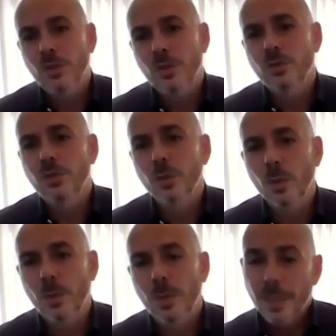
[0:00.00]
So
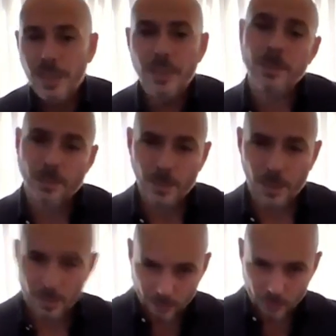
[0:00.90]
to,
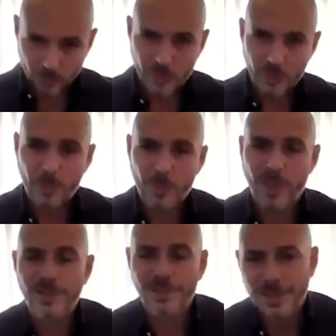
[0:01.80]
I'll switch it in
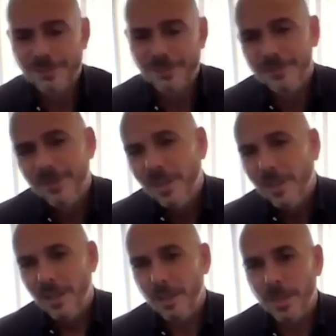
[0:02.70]
Spanish
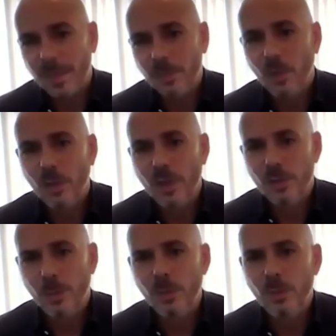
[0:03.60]
now. Para todos los
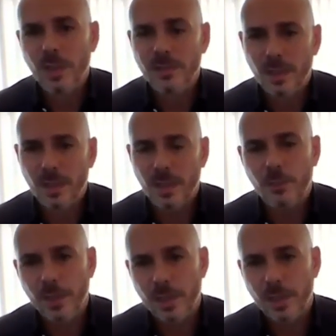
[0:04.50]
entrepreneurs que están
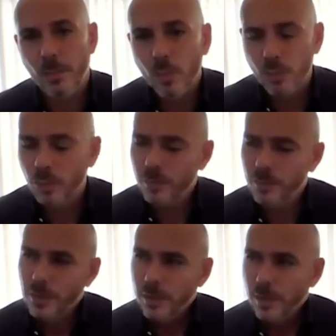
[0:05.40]
afuera en el
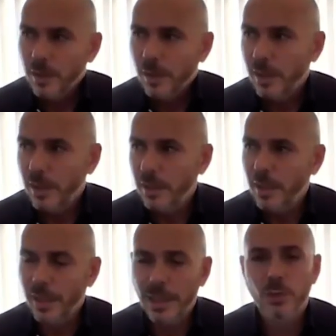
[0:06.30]
mundo,
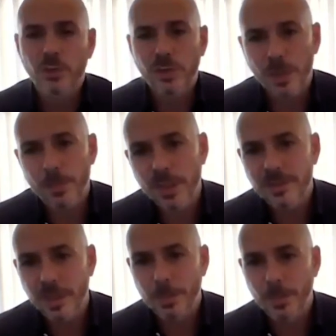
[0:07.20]
en estos
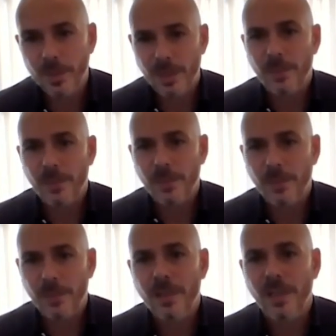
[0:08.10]
tiempos es el tiempo que de
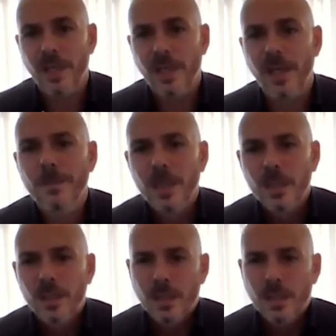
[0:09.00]
verdad